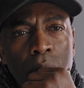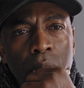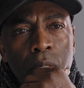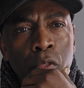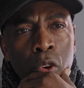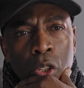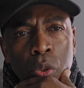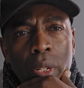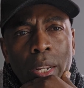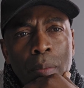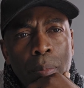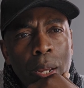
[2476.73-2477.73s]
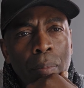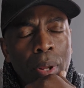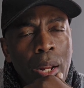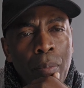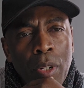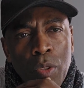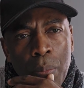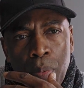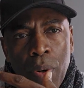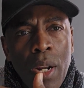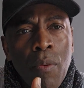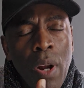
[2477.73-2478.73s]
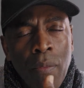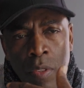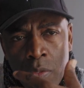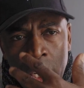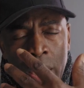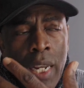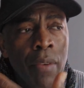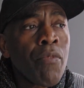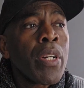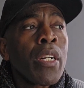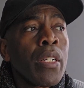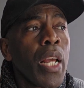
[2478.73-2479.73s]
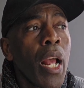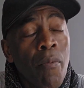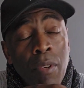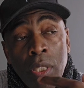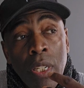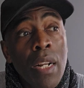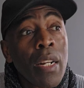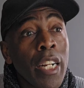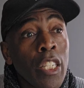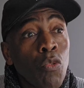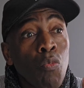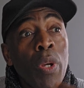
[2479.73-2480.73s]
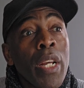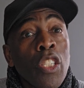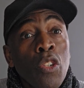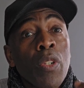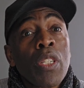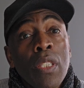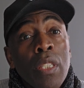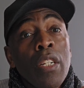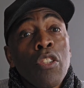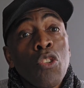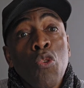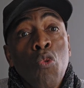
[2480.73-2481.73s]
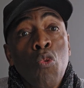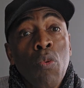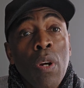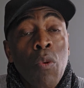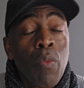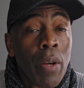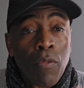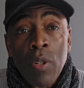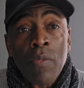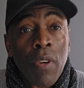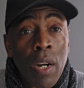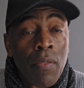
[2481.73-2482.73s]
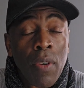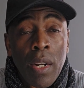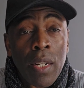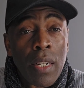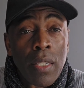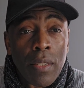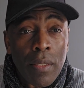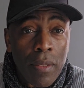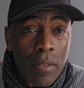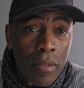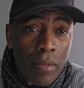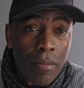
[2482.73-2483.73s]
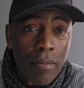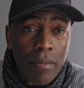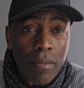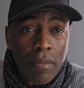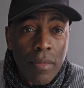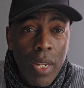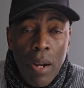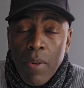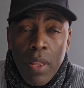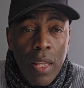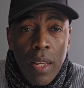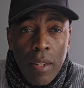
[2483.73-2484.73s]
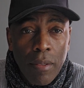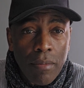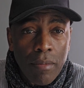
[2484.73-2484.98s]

Of course, you can make plan what to pray. I mean, every, everything that we as Christians do we have to involve God in it. Everything.